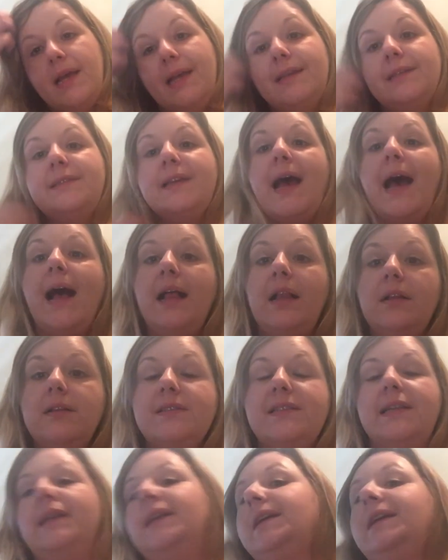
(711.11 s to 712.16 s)
Is
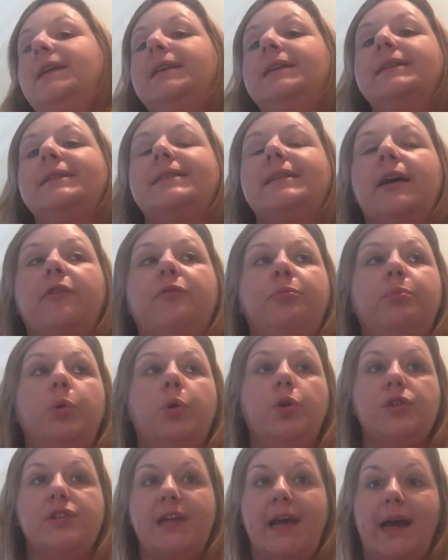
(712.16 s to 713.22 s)
Aldi's have
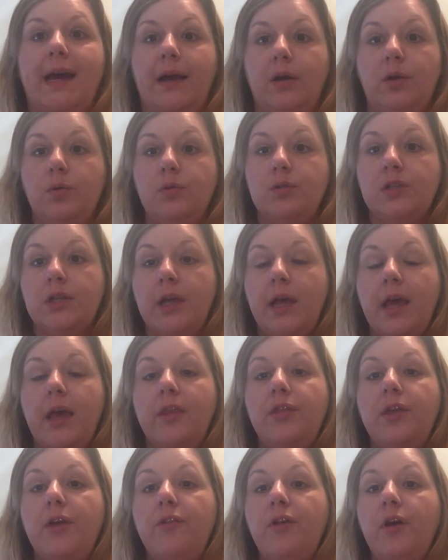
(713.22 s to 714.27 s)
bought out
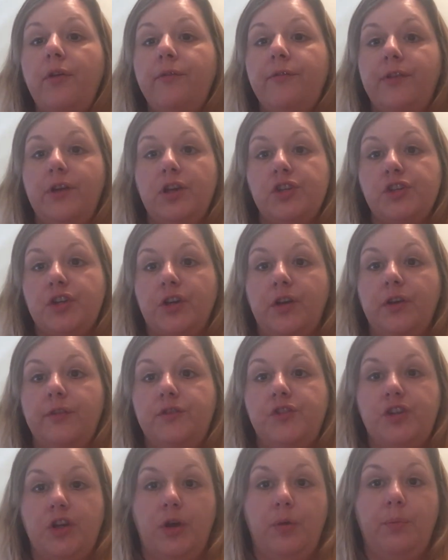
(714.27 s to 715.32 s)
their own version of
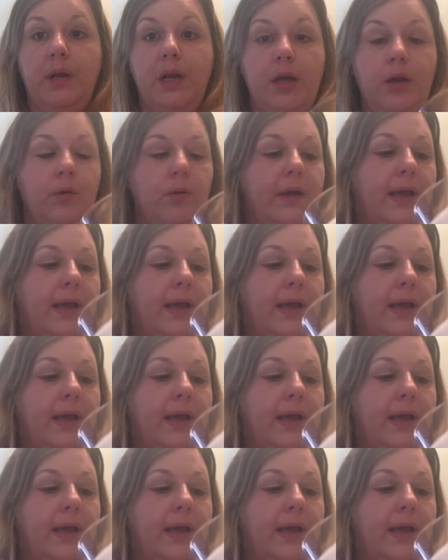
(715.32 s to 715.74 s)
Jo Malone